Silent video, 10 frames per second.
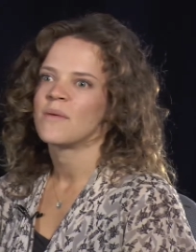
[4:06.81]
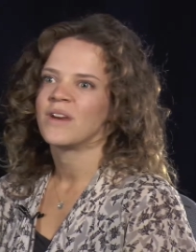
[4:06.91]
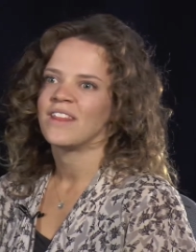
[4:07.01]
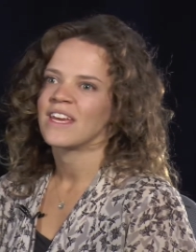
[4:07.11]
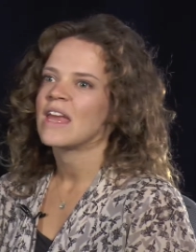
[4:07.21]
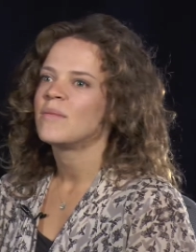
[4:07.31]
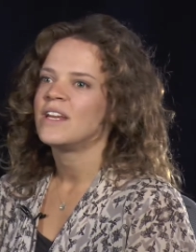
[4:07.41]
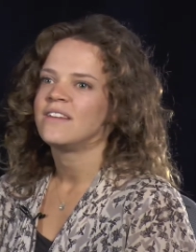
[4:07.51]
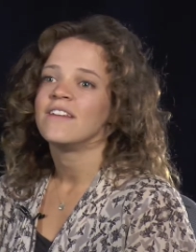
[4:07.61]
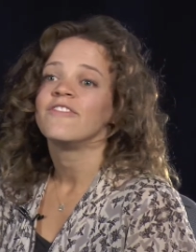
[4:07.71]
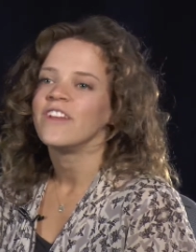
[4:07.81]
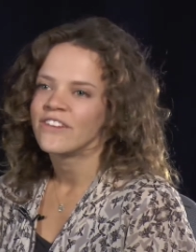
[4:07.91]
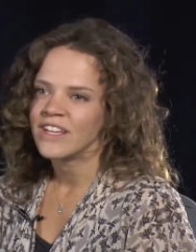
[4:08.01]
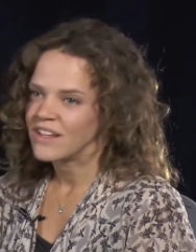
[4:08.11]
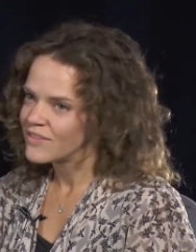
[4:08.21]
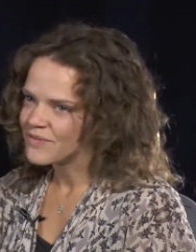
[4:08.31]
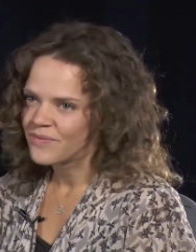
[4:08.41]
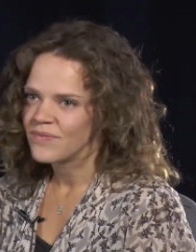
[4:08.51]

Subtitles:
somebody that came in and did fiddling,